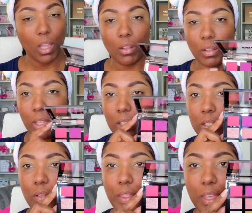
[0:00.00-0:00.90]
Okay,
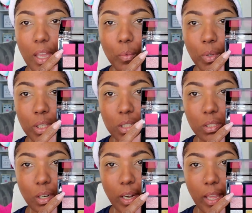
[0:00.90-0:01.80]
so I think I want to
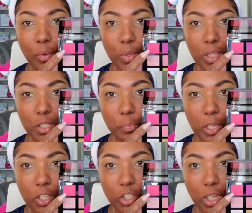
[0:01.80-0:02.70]
start out with this
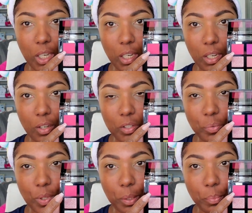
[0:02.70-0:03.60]
pink shade here.
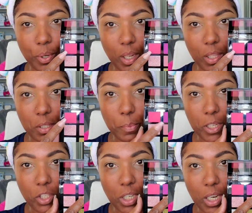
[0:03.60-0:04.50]
It's really pretty. This
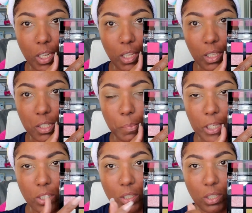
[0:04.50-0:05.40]
pink shade and this
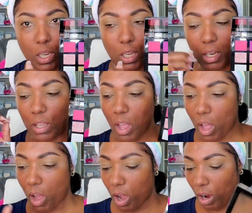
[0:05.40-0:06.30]
peachy shade
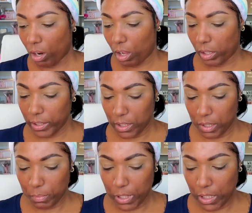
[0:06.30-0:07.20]
are calling
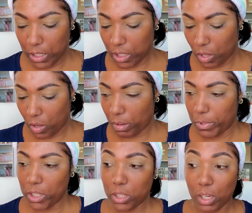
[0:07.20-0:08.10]
to me. So I'm
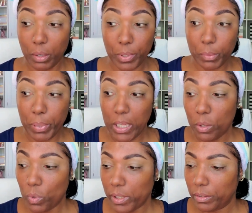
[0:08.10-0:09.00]
going to start out with the
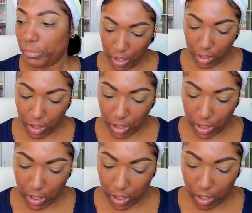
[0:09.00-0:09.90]
pink one and
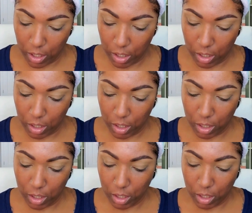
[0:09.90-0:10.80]
see
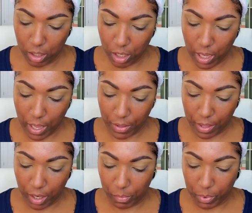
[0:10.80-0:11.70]
how
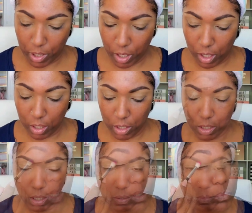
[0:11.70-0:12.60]
that
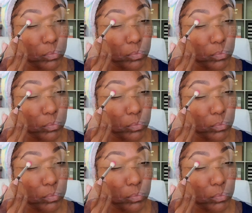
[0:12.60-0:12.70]
applies.